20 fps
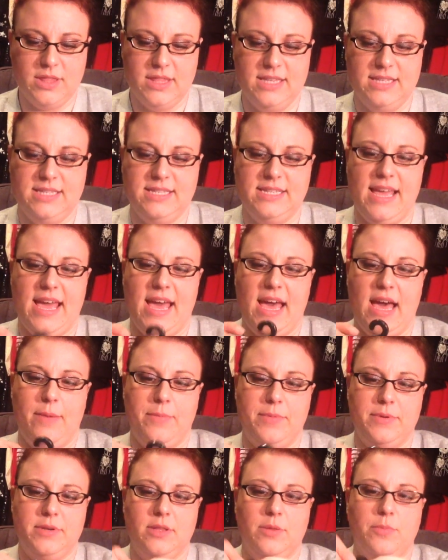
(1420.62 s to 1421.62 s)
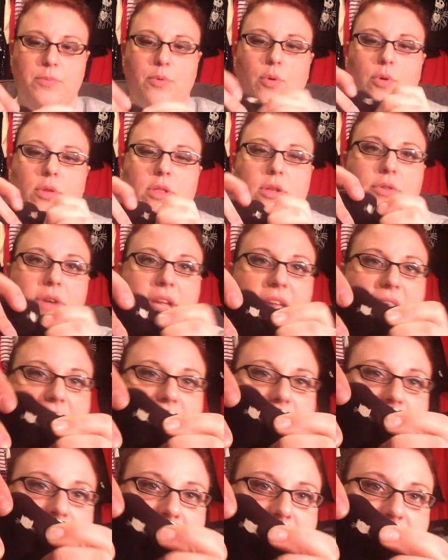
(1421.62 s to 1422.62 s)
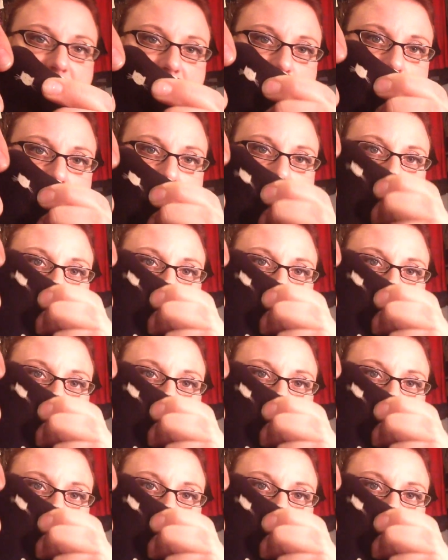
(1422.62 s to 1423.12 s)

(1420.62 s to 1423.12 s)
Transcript: this to happen to the poor little kitty faces where